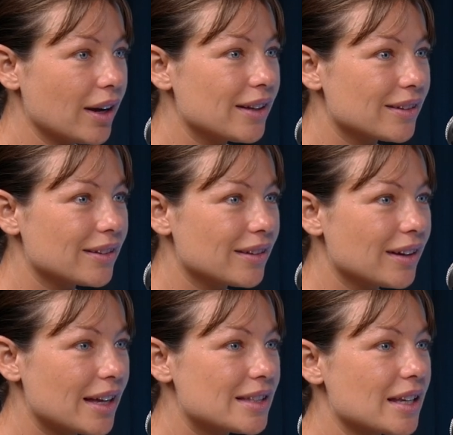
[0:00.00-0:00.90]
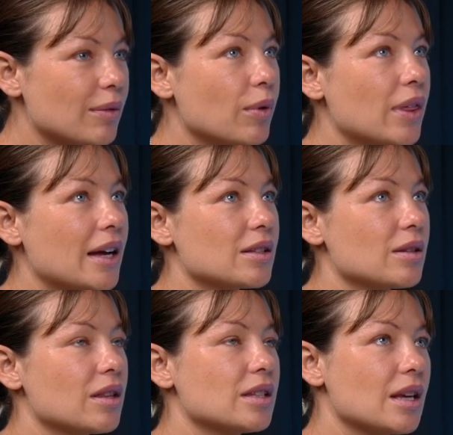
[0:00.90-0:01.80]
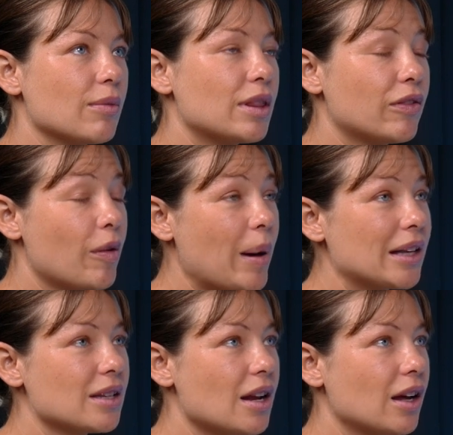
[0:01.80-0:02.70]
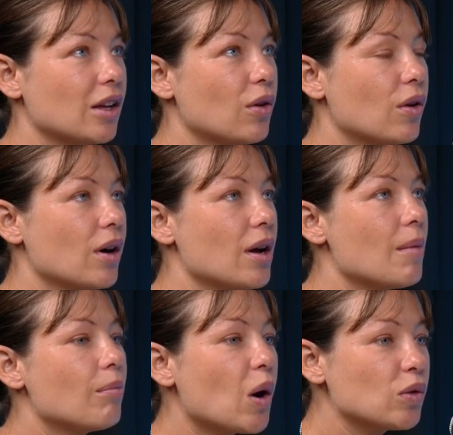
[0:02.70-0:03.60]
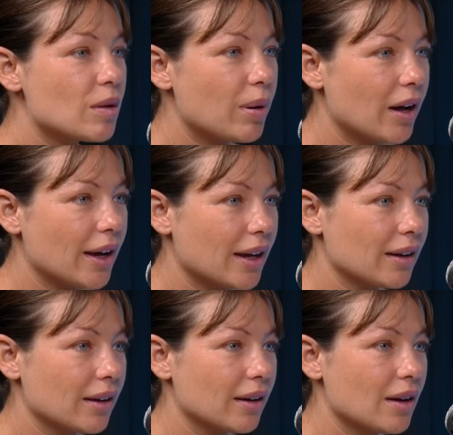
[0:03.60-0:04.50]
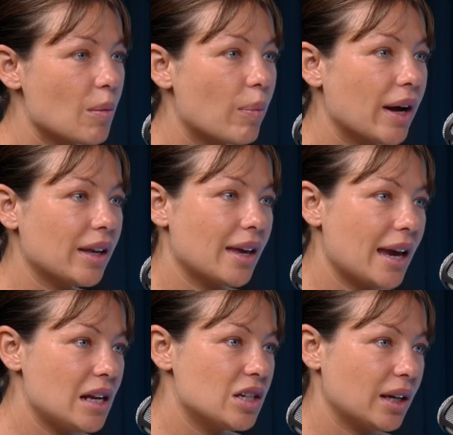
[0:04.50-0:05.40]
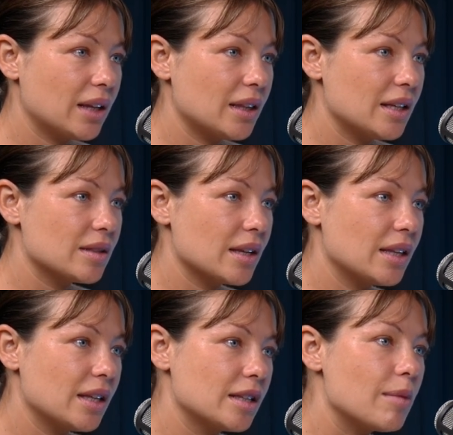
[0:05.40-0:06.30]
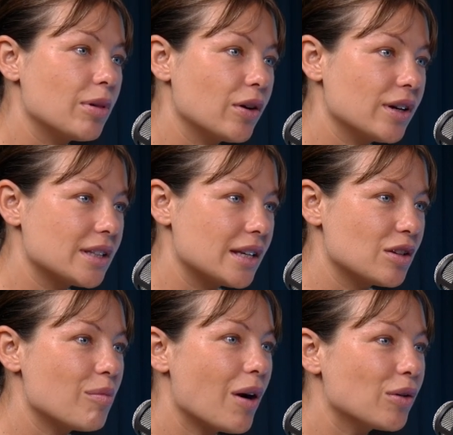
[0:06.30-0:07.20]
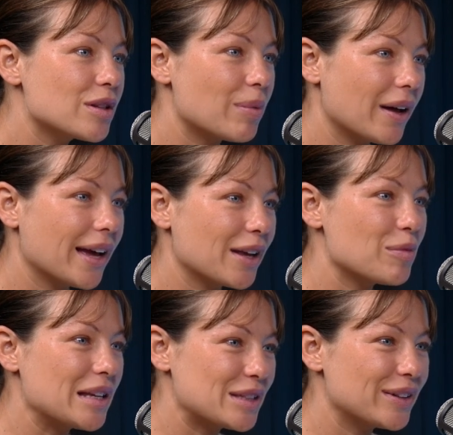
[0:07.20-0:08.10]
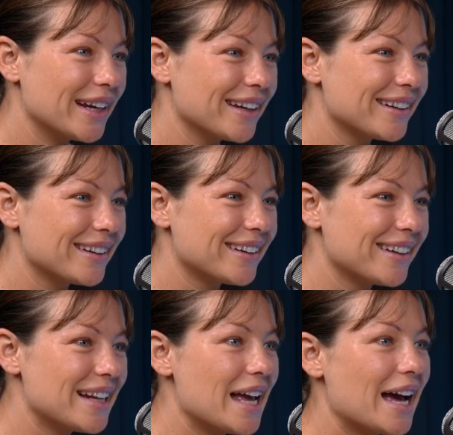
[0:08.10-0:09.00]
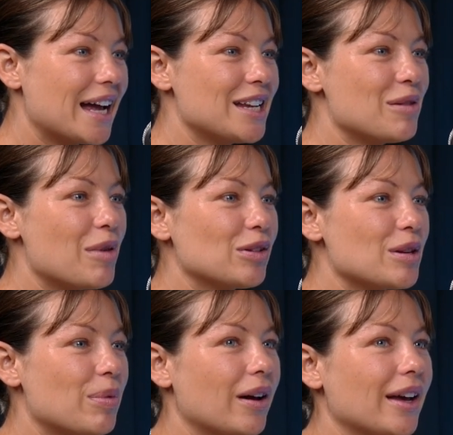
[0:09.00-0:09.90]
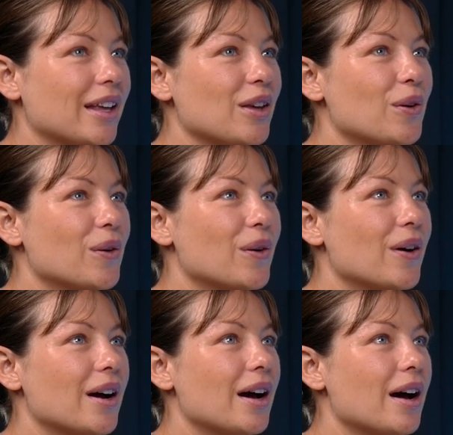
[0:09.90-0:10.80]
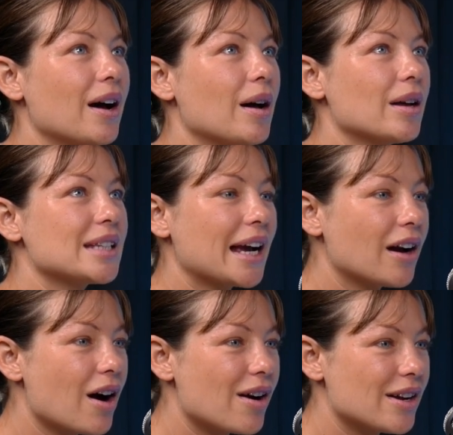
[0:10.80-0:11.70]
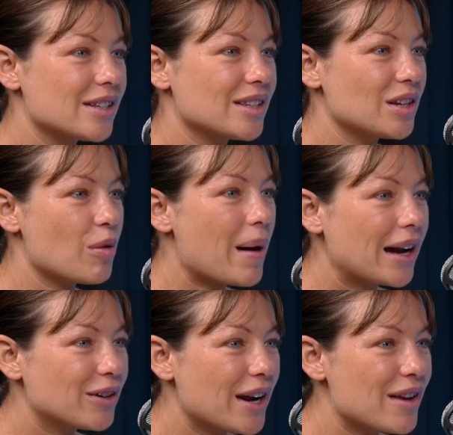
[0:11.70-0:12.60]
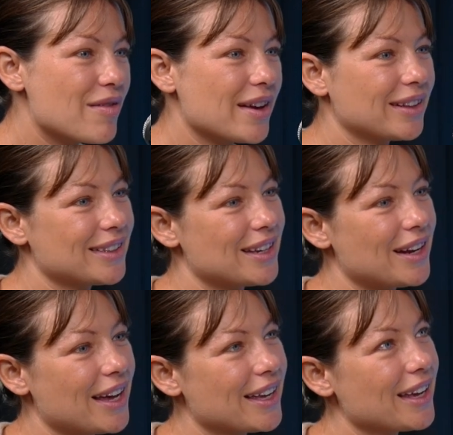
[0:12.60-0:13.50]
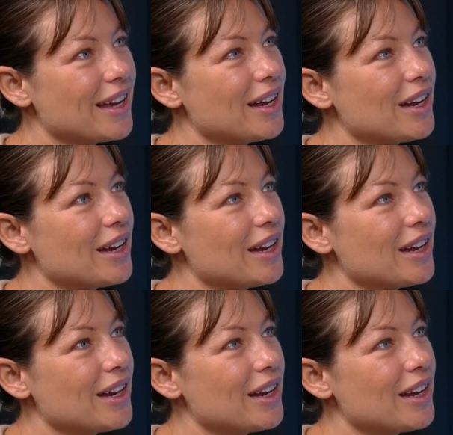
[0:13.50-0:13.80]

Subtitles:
Right? That's this, with the Vipassana, you're multiplying by engaging in these impurities. You're multiplying your misery, and you're multiplying your sankharas and your bad cravings, and like